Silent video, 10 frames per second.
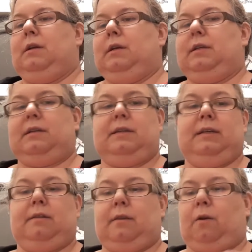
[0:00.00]
As I
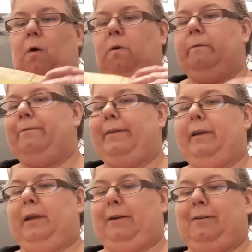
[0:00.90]
said, they're all
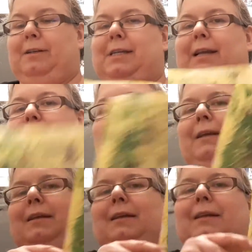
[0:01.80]
very grungy,
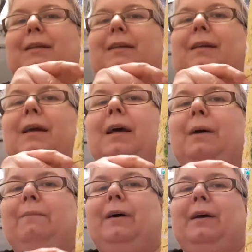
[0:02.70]

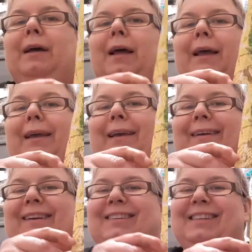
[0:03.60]
but
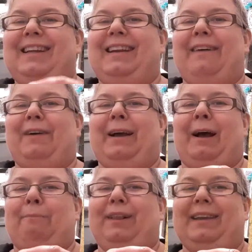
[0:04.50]
grunge can have
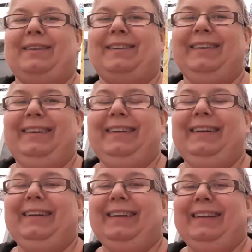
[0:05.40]
a place
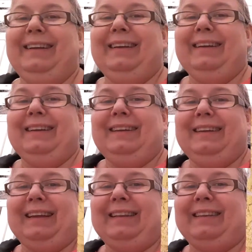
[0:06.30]

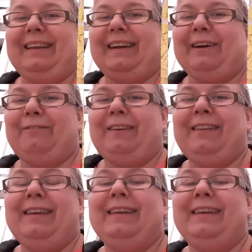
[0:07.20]
in crafting,